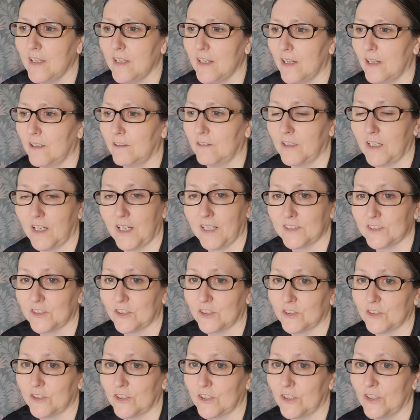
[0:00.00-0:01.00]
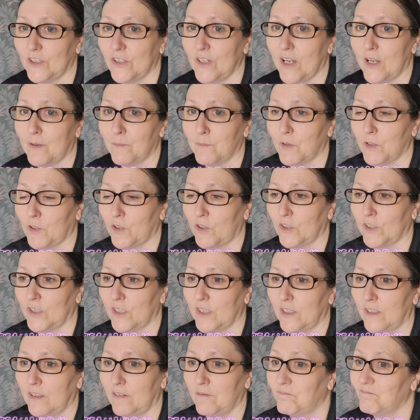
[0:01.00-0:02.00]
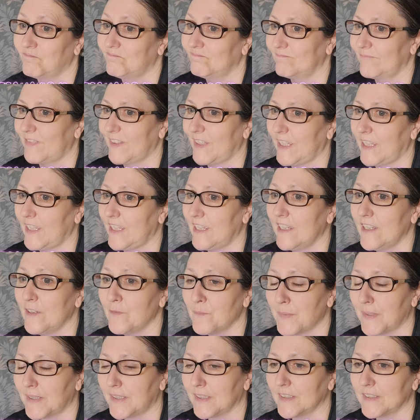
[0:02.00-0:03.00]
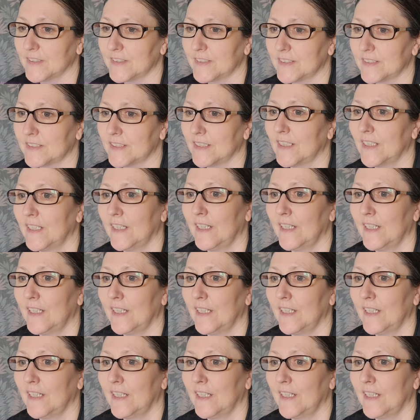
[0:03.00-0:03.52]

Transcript: I don't know, I'm not going to thingy it because,